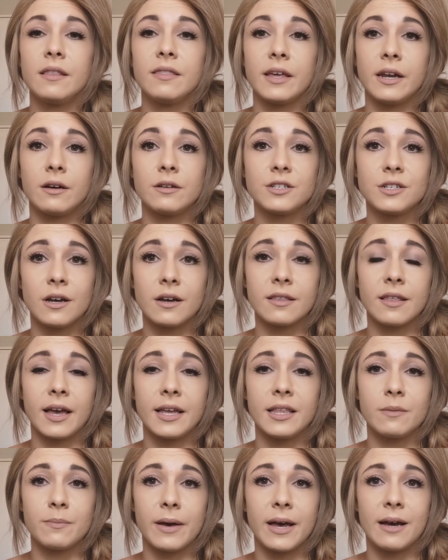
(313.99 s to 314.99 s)
Then I chuck that
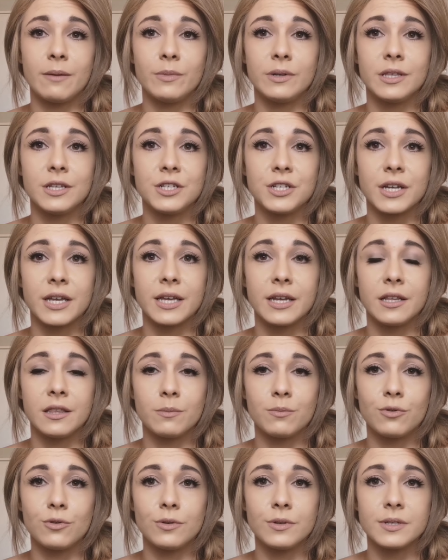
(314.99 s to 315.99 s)
in the pan with the chicken and the
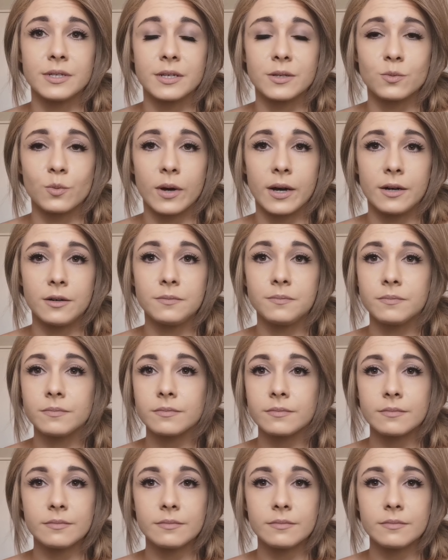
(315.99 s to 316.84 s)
prawns as well.